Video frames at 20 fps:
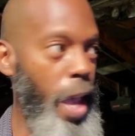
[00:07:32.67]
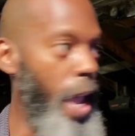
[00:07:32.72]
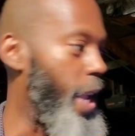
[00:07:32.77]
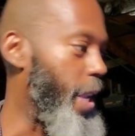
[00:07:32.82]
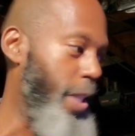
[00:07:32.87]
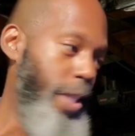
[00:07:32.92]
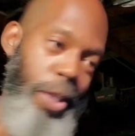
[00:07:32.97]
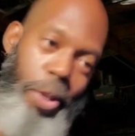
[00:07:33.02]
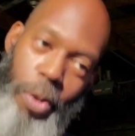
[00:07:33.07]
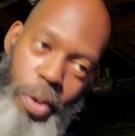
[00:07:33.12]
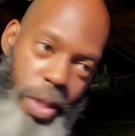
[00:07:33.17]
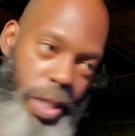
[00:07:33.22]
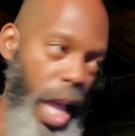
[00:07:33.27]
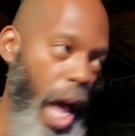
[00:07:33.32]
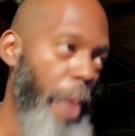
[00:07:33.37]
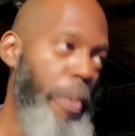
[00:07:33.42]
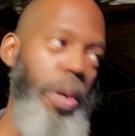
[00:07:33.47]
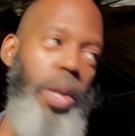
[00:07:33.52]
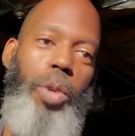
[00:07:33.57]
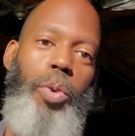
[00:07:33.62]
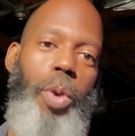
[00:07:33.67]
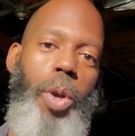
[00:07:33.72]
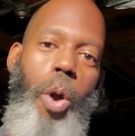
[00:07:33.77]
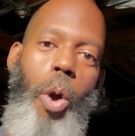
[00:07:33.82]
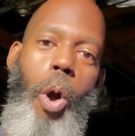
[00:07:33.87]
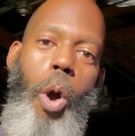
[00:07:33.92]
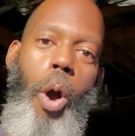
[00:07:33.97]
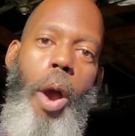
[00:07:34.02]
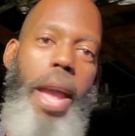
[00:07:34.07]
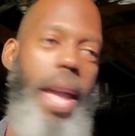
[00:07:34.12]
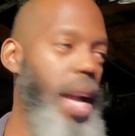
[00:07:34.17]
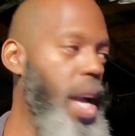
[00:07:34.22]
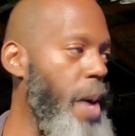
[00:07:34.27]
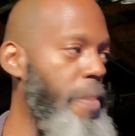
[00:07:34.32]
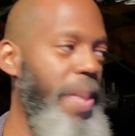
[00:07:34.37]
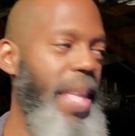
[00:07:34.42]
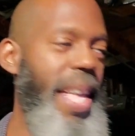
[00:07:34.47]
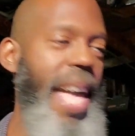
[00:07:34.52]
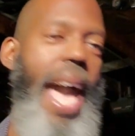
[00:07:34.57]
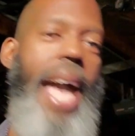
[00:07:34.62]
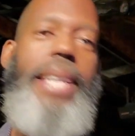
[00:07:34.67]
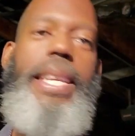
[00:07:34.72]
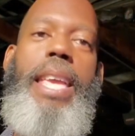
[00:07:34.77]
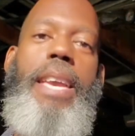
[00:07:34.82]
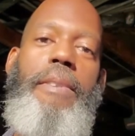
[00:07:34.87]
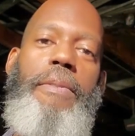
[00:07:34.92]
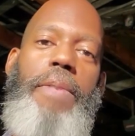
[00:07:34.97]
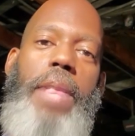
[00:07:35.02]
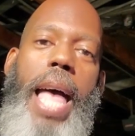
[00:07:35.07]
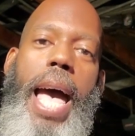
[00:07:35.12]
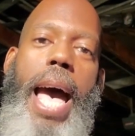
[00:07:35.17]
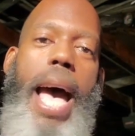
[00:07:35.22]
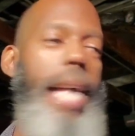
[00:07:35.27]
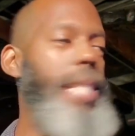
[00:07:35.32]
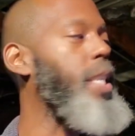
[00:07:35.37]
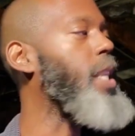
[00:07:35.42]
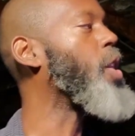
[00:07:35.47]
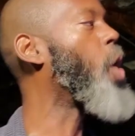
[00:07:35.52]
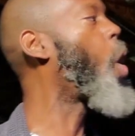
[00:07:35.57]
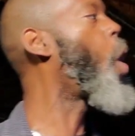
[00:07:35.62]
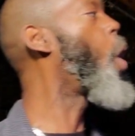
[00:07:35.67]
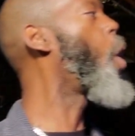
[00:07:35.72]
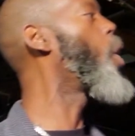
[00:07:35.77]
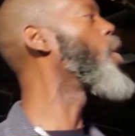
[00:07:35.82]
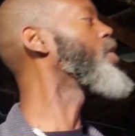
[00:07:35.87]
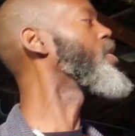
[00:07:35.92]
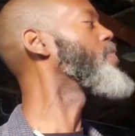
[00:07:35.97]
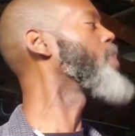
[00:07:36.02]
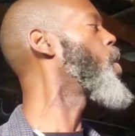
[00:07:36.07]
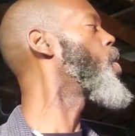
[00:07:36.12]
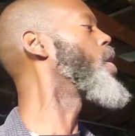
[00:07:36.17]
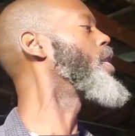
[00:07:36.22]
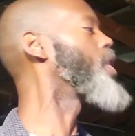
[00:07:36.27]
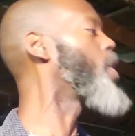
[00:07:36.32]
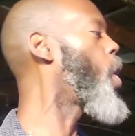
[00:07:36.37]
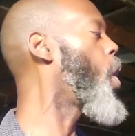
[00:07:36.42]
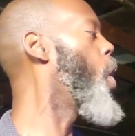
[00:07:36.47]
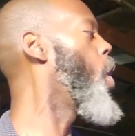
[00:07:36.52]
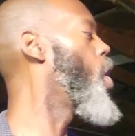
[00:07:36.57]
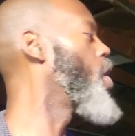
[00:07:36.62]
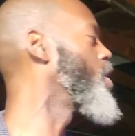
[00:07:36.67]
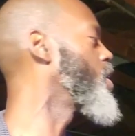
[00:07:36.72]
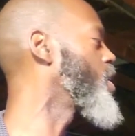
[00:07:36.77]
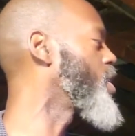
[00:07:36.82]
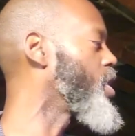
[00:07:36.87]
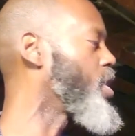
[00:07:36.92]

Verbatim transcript: And as soon as I push record, here come the goddamn flies and the horns blowing the horns